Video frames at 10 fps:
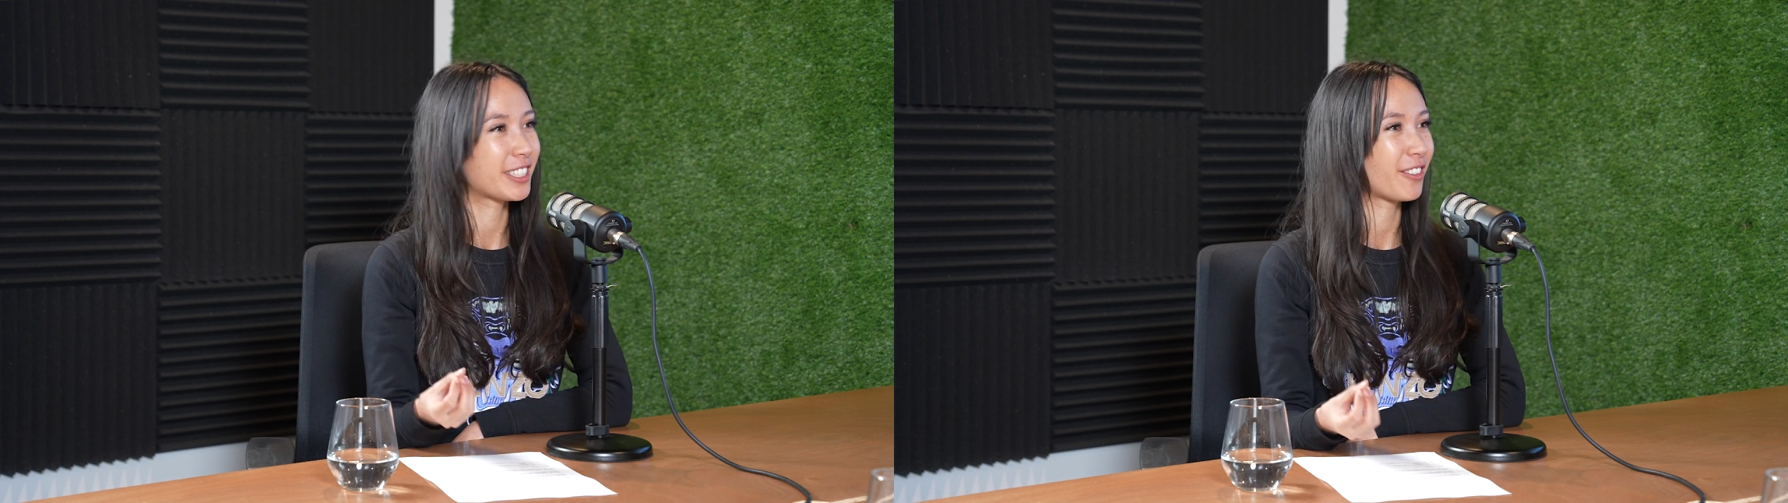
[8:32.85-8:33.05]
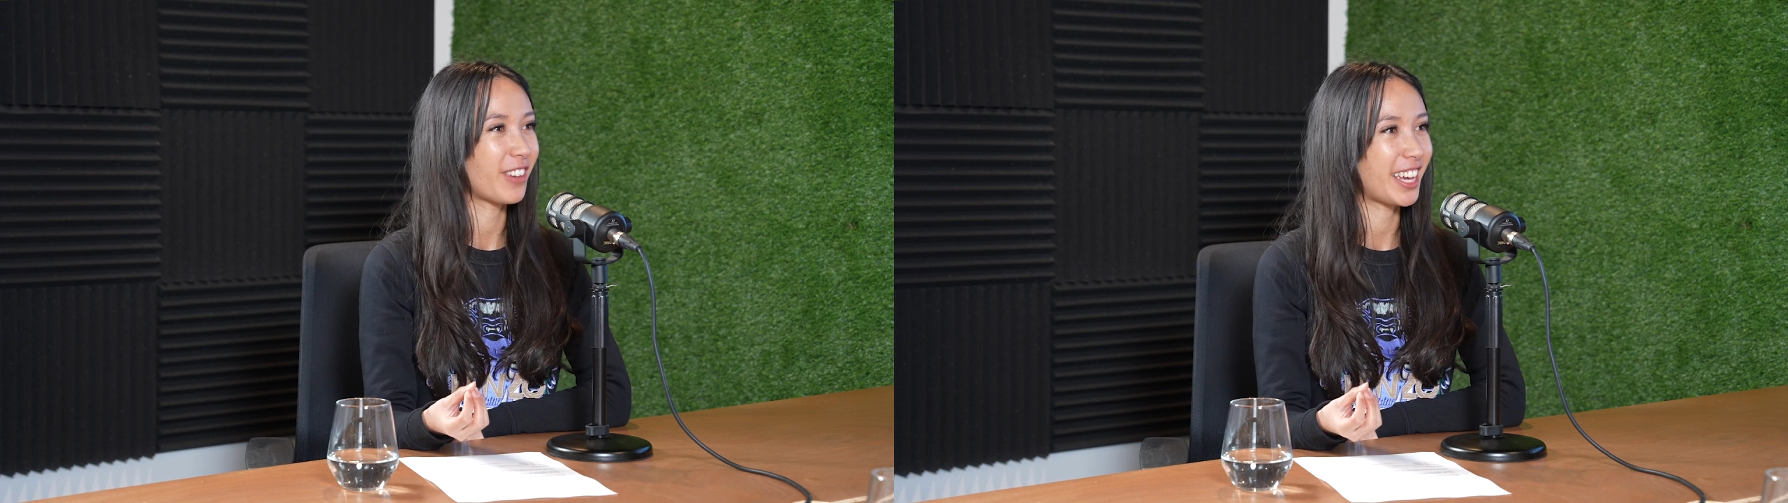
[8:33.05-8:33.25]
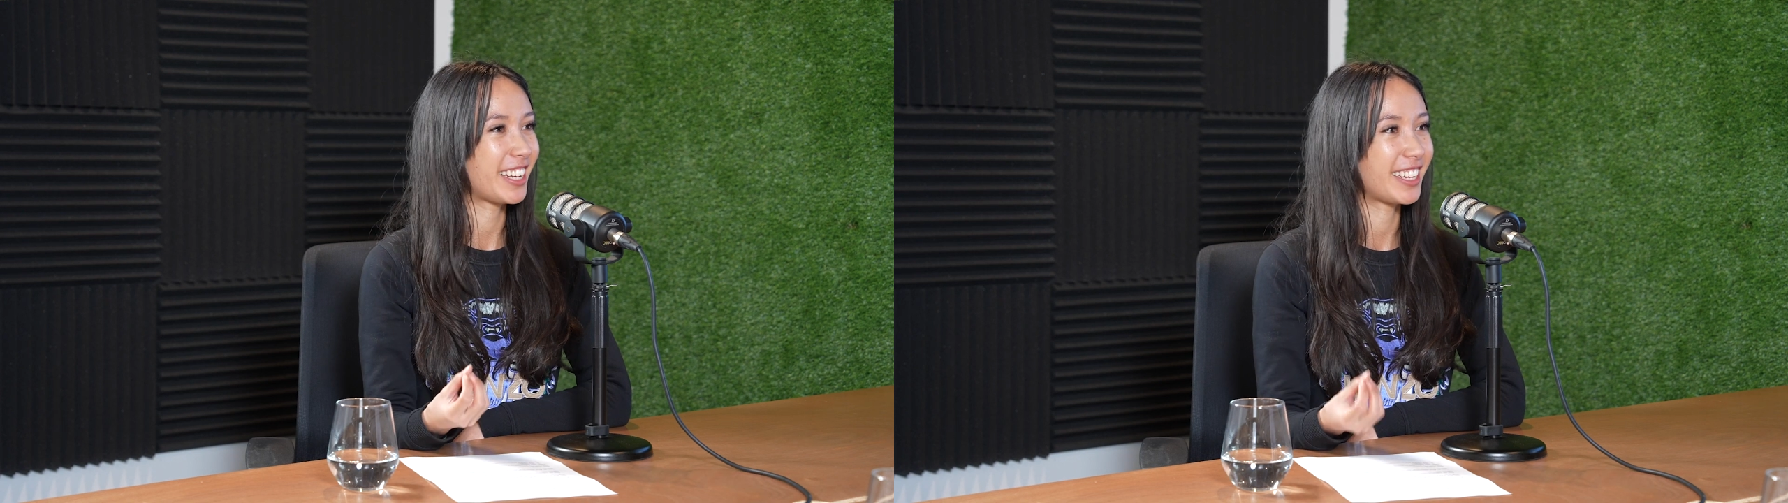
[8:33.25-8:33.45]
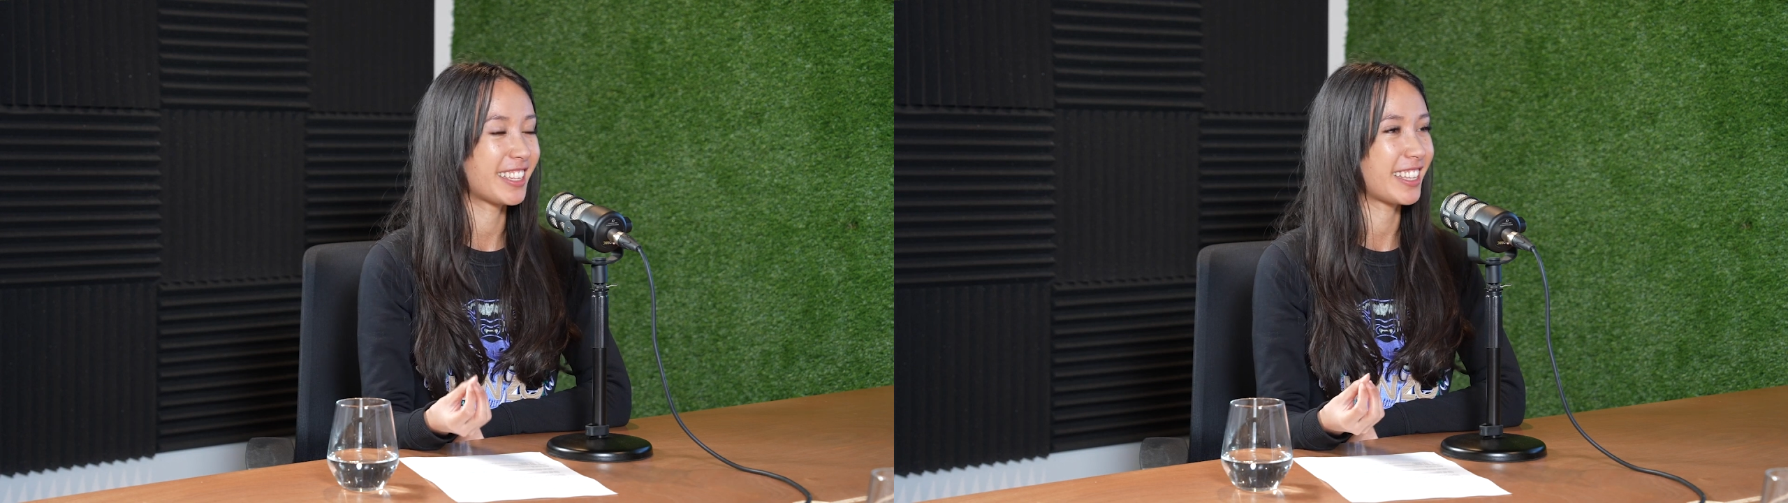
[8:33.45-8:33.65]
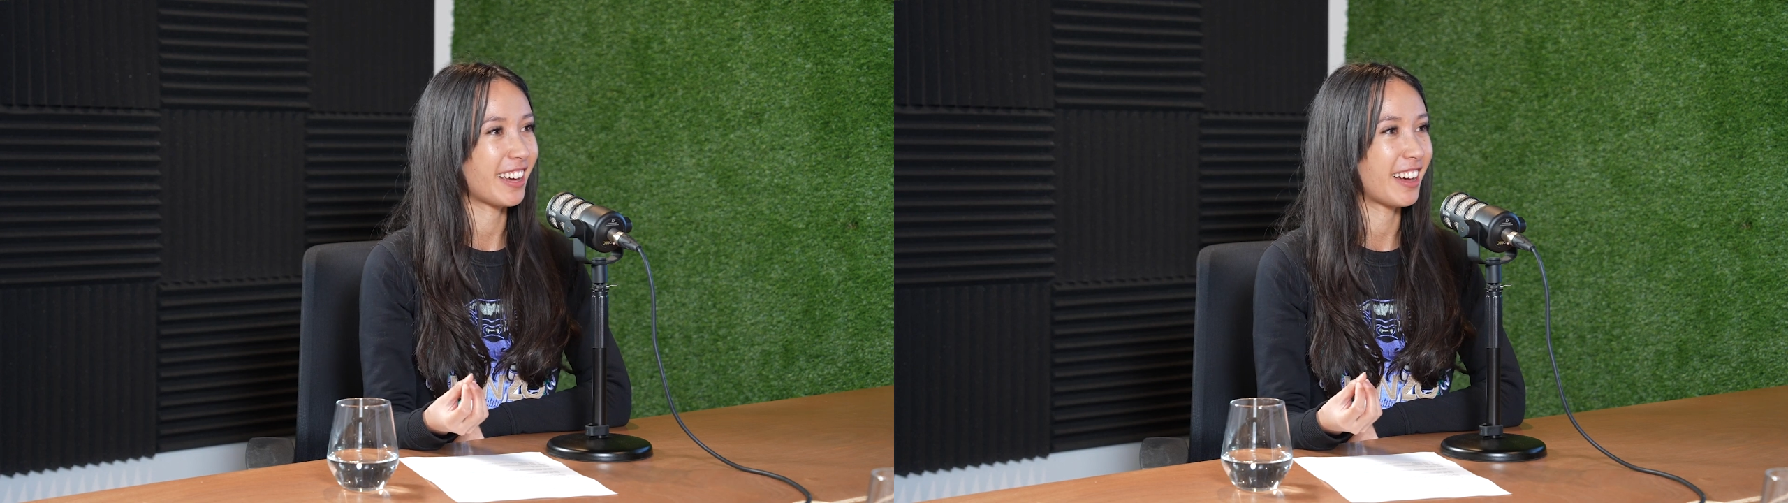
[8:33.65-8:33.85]
convenient
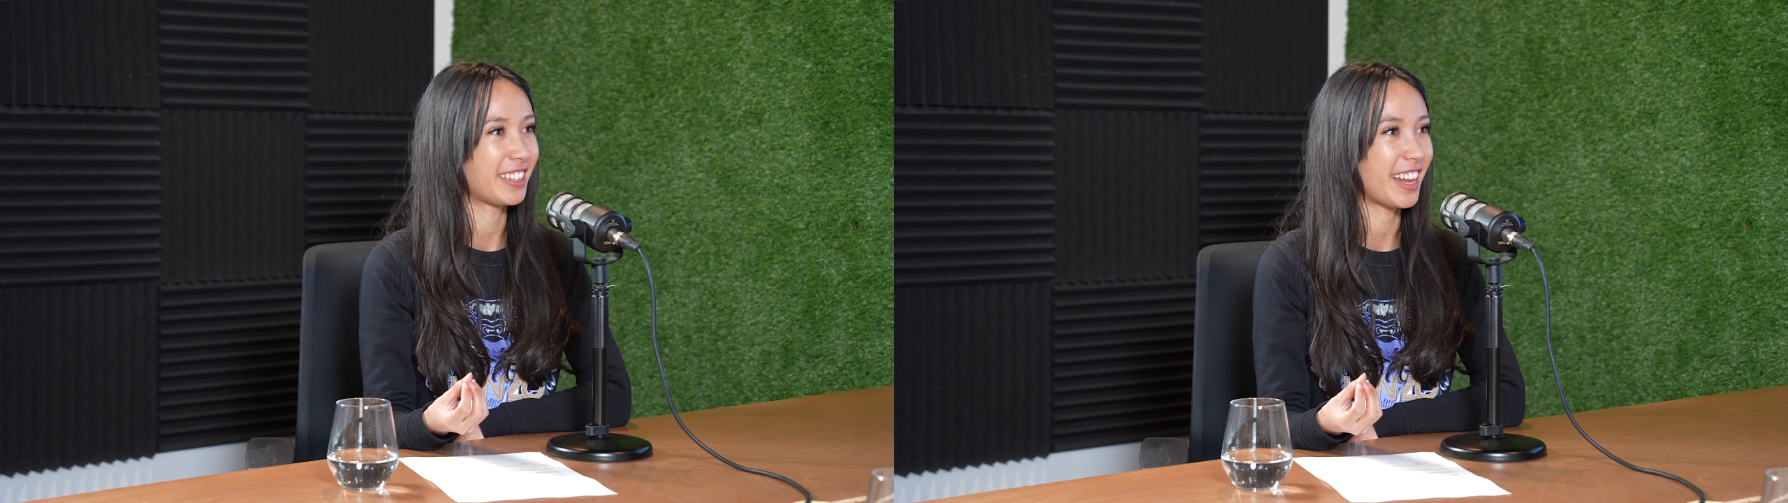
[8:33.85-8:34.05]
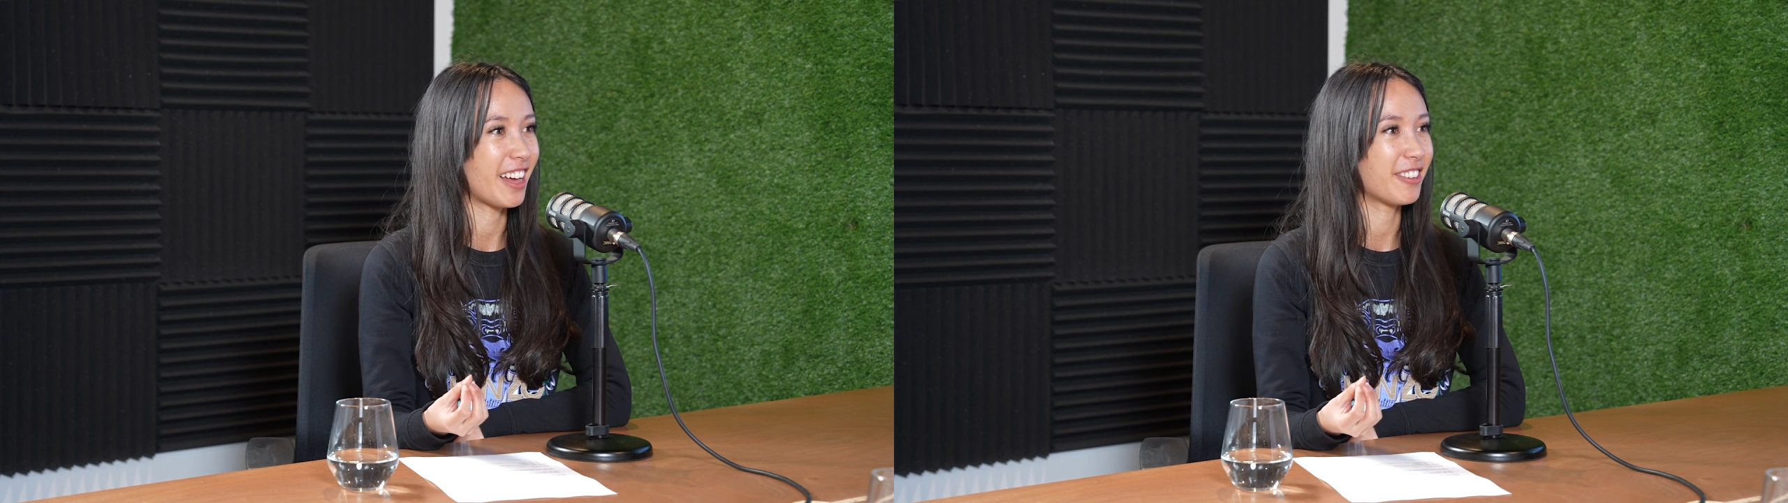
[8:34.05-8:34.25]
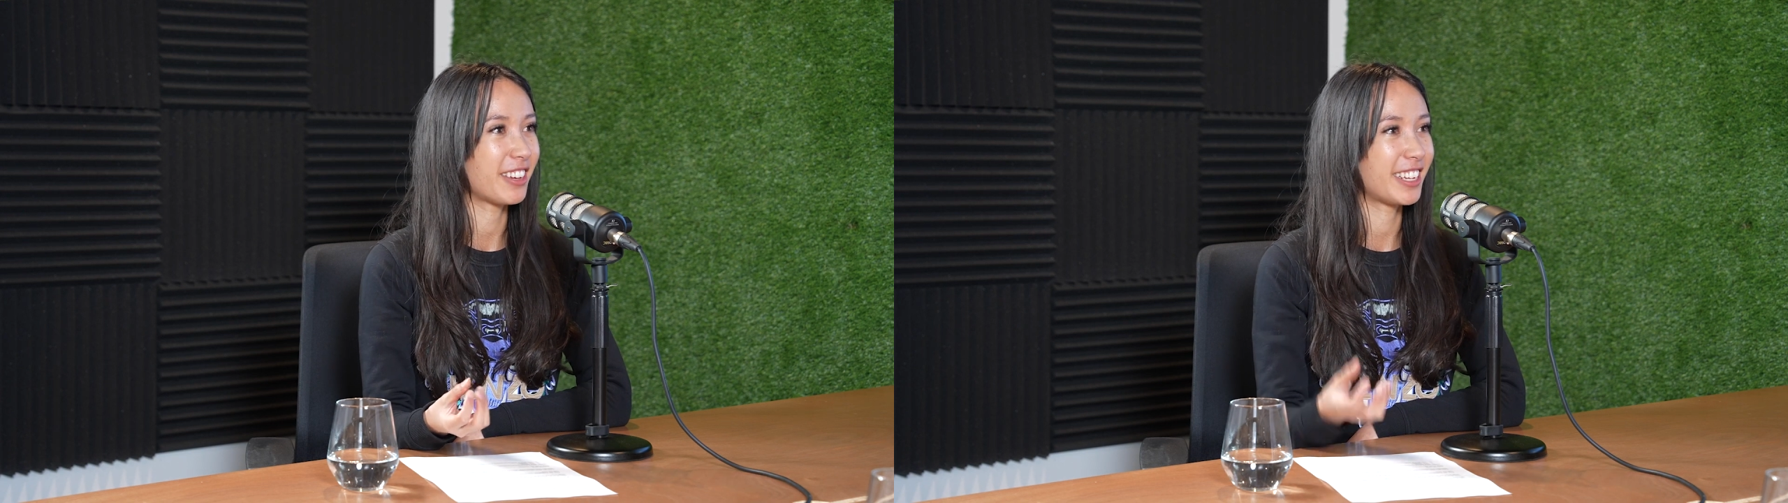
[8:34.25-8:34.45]
as they are now.